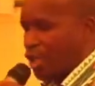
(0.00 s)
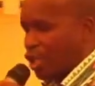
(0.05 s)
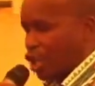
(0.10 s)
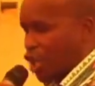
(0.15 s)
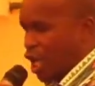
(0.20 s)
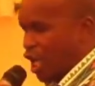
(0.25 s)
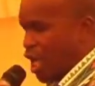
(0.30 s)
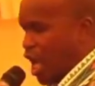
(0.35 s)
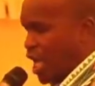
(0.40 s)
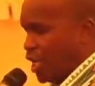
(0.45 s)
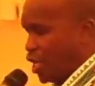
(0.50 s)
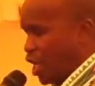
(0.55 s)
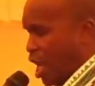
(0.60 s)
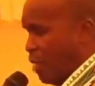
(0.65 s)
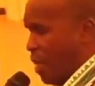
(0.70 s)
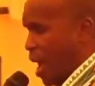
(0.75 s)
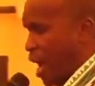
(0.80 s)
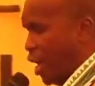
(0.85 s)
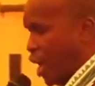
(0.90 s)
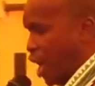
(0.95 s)
seka
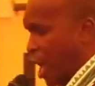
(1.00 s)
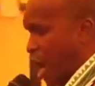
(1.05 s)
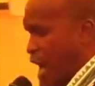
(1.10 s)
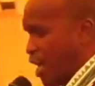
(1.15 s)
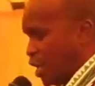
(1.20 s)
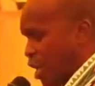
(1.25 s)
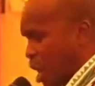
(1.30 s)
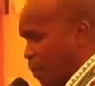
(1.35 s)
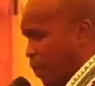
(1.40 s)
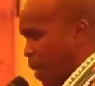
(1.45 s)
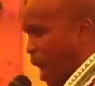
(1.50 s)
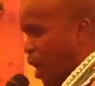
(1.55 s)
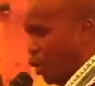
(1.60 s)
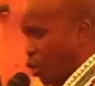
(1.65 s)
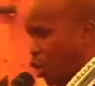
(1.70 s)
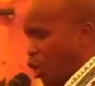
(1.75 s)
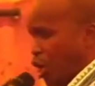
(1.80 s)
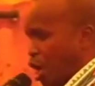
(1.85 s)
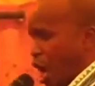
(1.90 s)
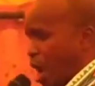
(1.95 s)
zebarega
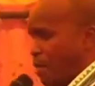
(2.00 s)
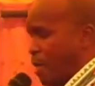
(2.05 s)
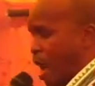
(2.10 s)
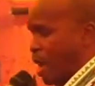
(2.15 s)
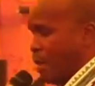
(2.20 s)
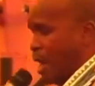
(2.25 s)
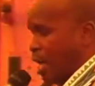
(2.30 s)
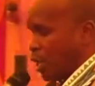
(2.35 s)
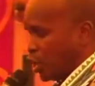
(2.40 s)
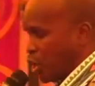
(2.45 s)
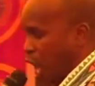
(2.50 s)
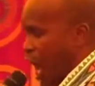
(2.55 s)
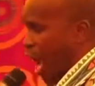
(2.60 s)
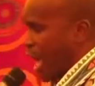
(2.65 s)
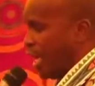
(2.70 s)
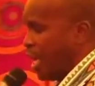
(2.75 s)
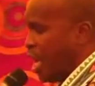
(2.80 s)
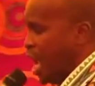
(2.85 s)
zepakoria mama zai